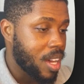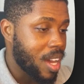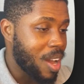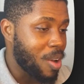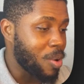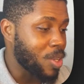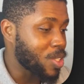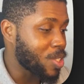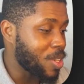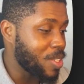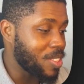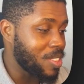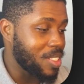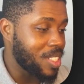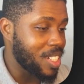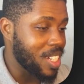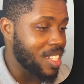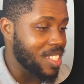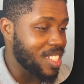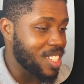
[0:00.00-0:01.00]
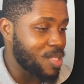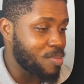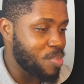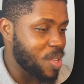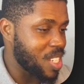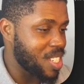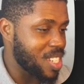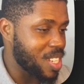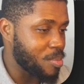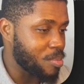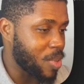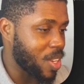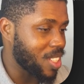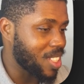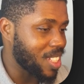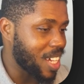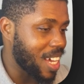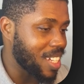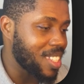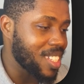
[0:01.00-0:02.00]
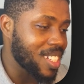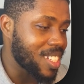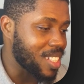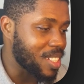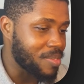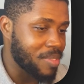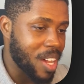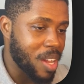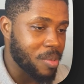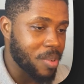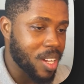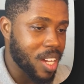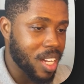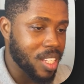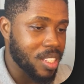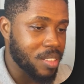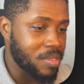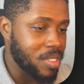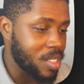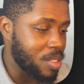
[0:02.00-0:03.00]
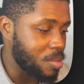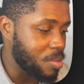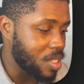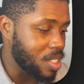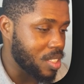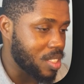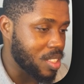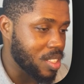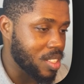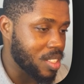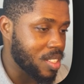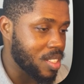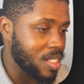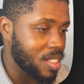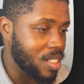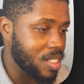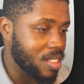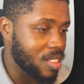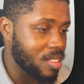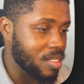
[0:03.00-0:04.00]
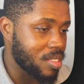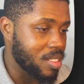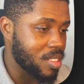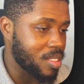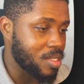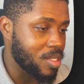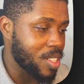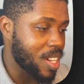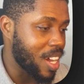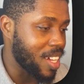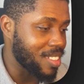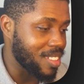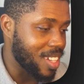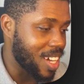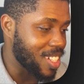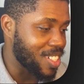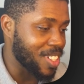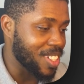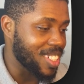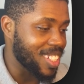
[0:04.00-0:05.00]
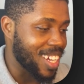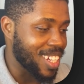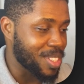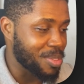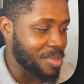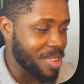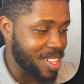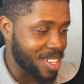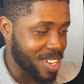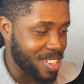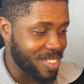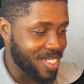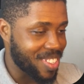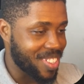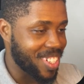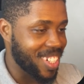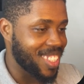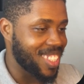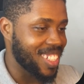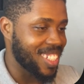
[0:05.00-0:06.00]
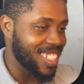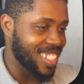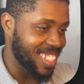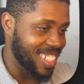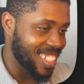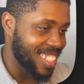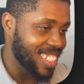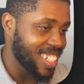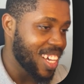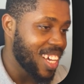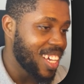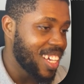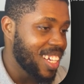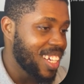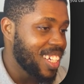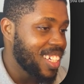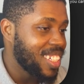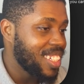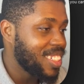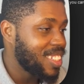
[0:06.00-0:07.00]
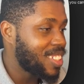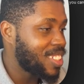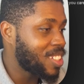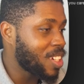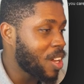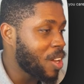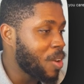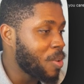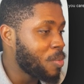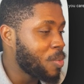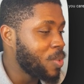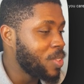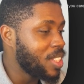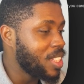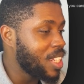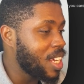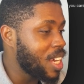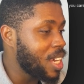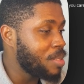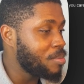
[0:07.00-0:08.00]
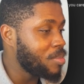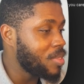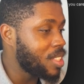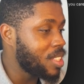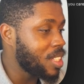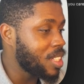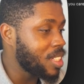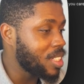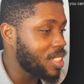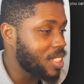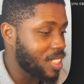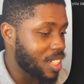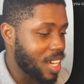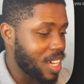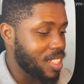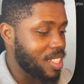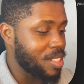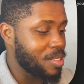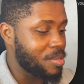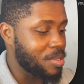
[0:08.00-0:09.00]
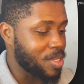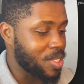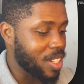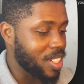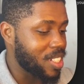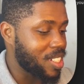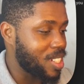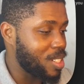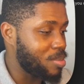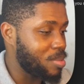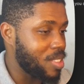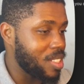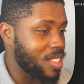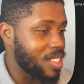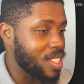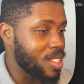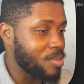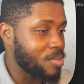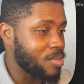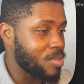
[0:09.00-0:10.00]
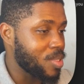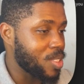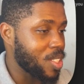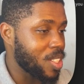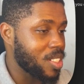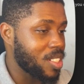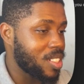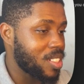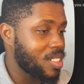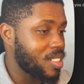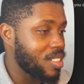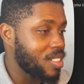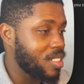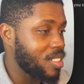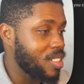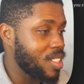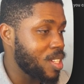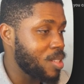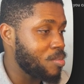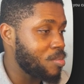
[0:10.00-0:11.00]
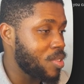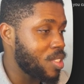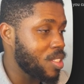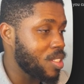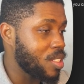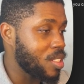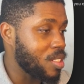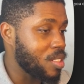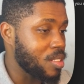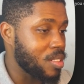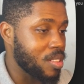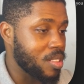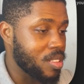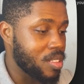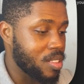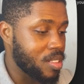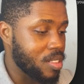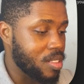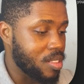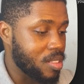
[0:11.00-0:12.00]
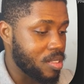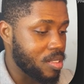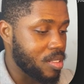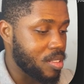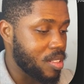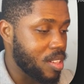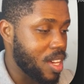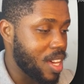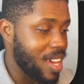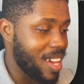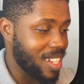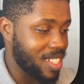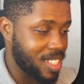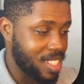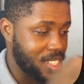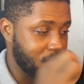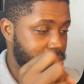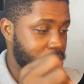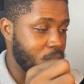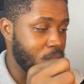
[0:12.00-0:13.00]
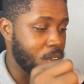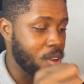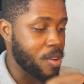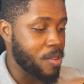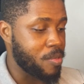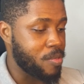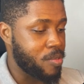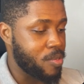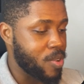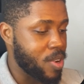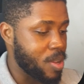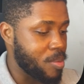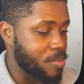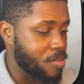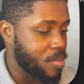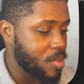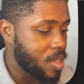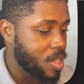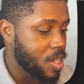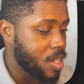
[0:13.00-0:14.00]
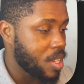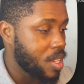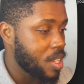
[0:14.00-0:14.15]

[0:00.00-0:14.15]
I was going to change the spacing, but I think it's fine. We can leave it the way it is. It's, you can adjust that when you're recreating this. So we'll name this, I think we will just keep the name. We'll just name the, the exterior frame